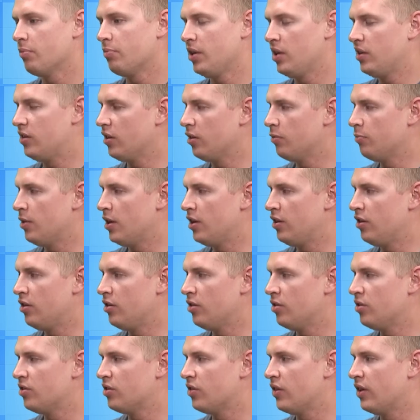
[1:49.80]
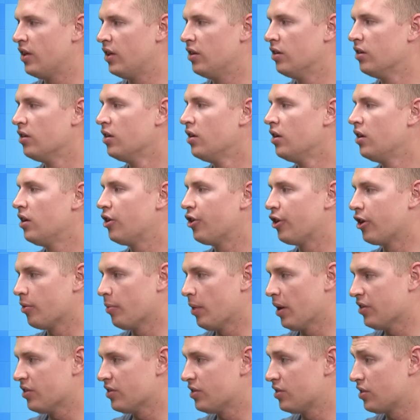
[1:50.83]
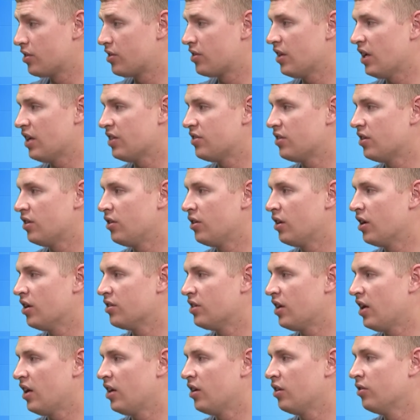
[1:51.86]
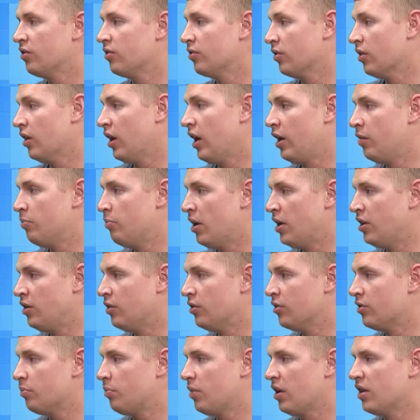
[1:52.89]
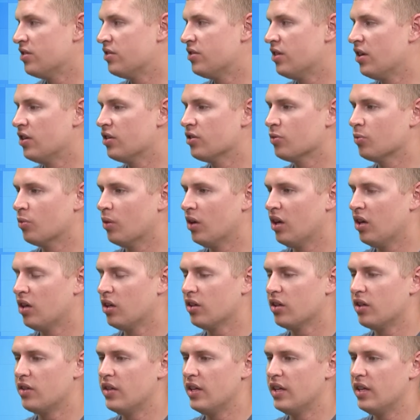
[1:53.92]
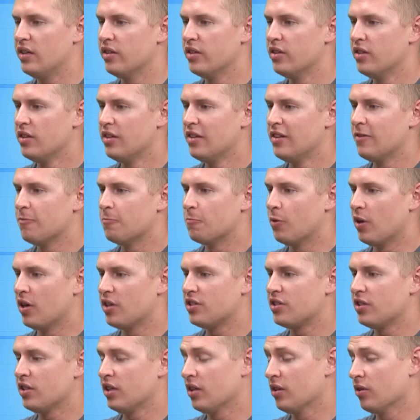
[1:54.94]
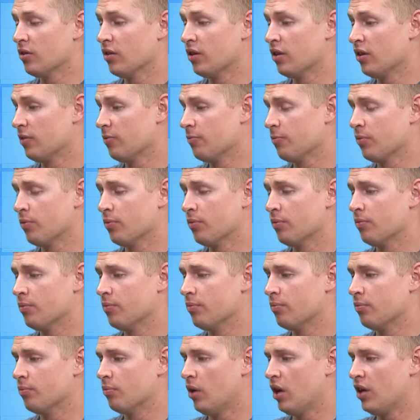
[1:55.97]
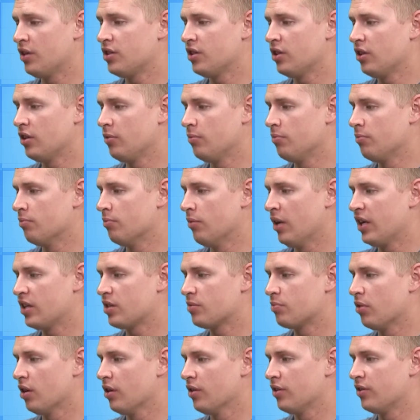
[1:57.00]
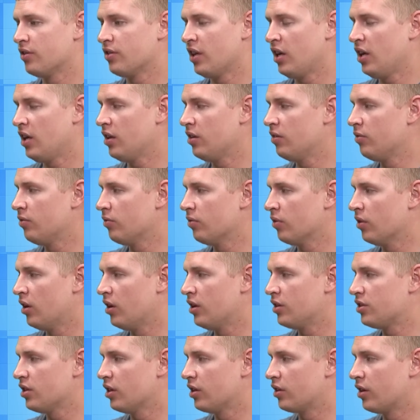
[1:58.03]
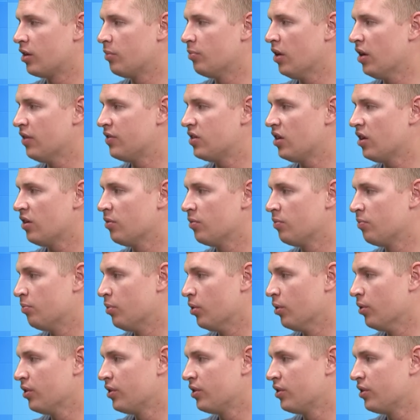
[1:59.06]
about B-Town Menus and then hearing about the success that you guys had at Line Menus at Penn State as well, and then watching Mike's brother Dan launch Hungry Buffs out in